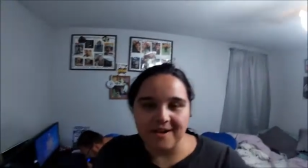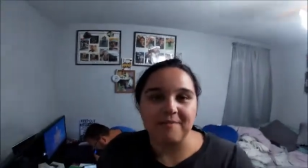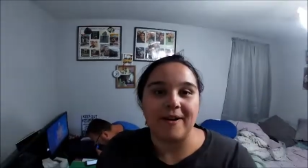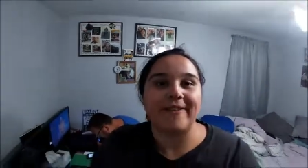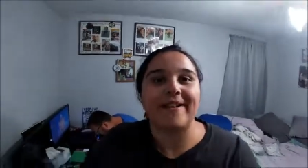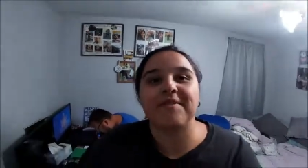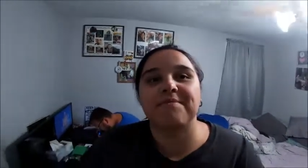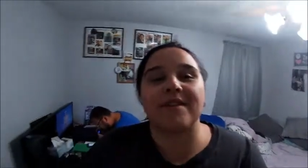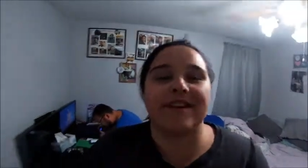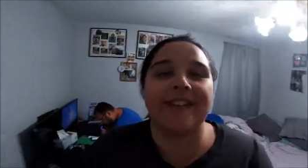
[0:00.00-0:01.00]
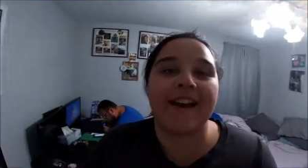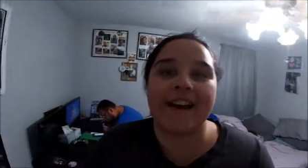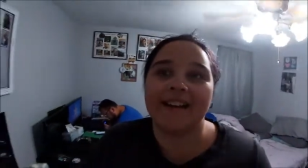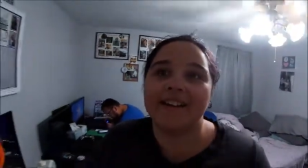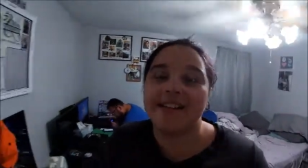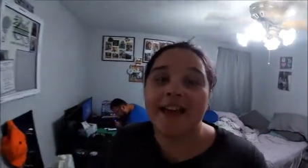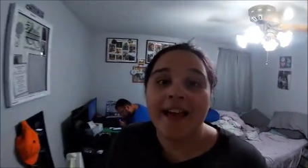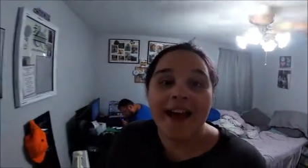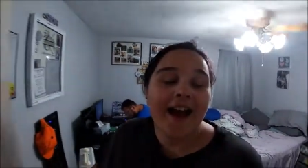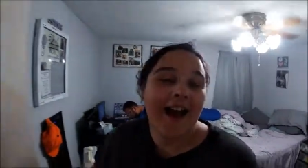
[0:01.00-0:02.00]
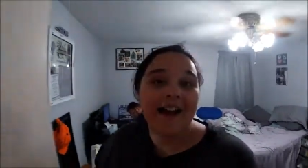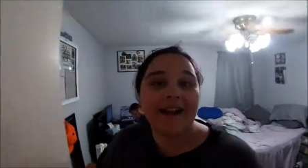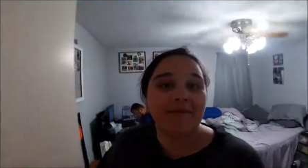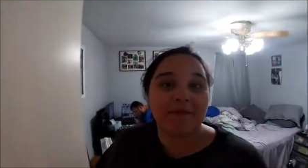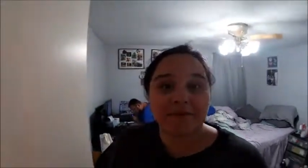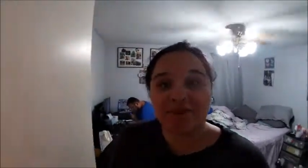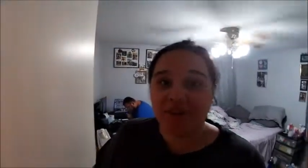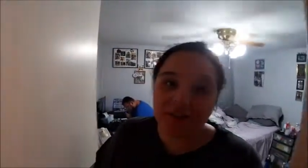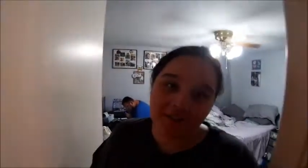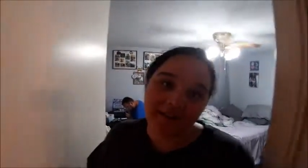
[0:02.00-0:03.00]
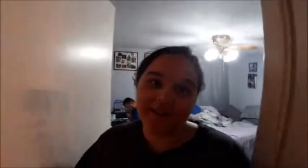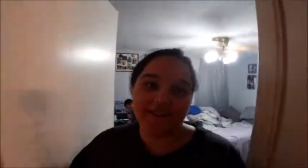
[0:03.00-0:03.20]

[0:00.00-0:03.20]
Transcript: um, while he's playing that, I have some junk